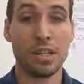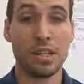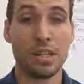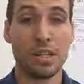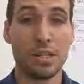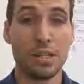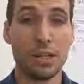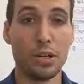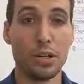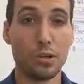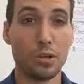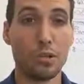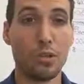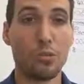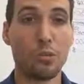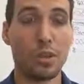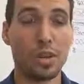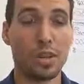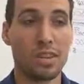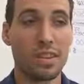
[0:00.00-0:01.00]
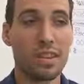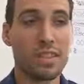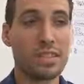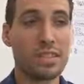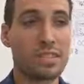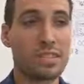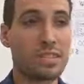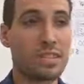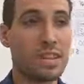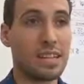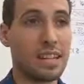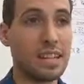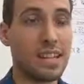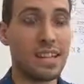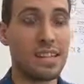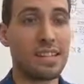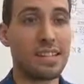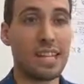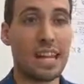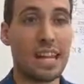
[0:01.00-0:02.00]
You know, you want these, at the
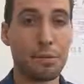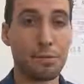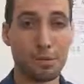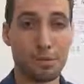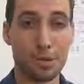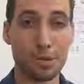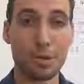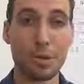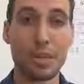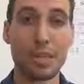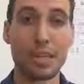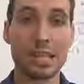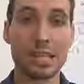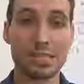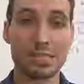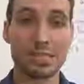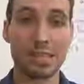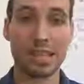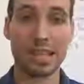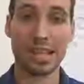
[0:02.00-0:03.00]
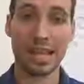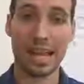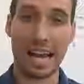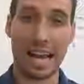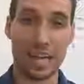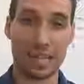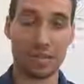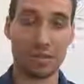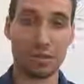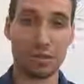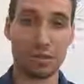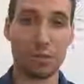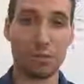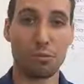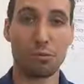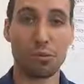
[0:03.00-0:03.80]
end of the day, we're doing this for the cash flow.